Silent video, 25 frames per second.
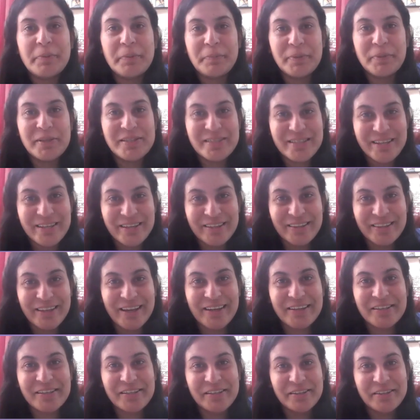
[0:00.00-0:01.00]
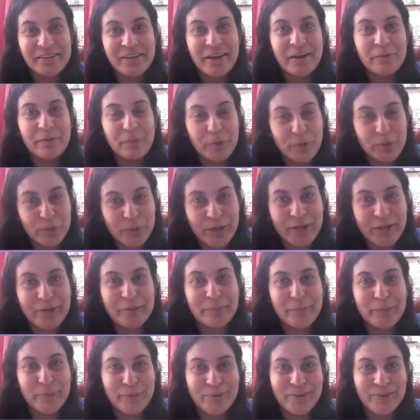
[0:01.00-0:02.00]
people say that I want to
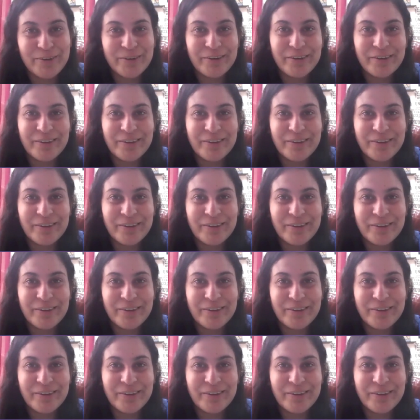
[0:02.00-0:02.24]
write a book